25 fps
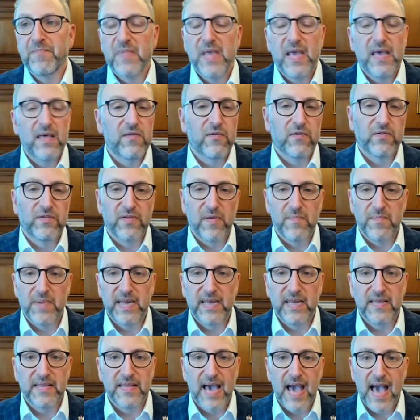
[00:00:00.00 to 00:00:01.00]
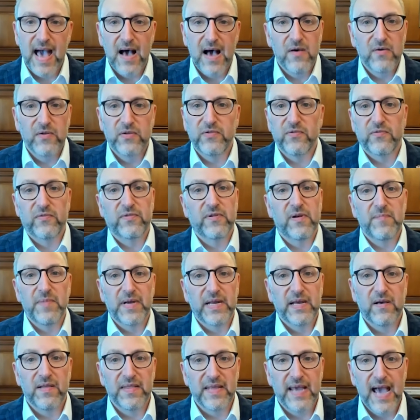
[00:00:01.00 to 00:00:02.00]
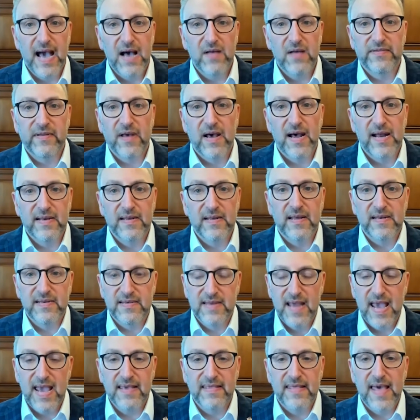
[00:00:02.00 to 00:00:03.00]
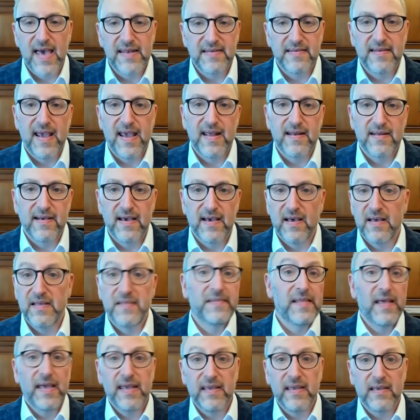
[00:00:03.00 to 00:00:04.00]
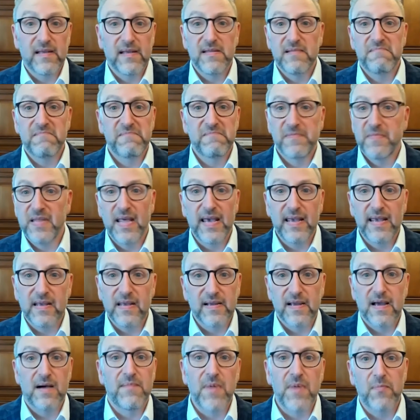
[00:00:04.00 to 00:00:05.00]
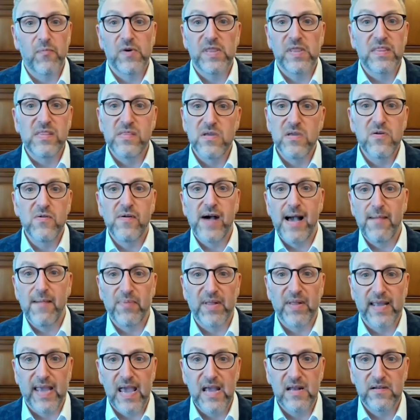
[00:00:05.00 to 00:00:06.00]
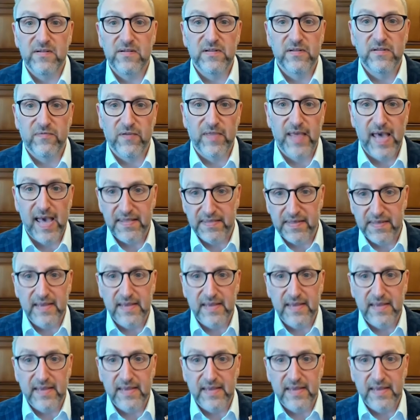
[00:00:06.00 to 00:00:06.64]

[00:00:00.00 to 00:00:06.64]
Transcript: either somebody in the House or somebody on the outside can take that data and they can come up with new applications for that.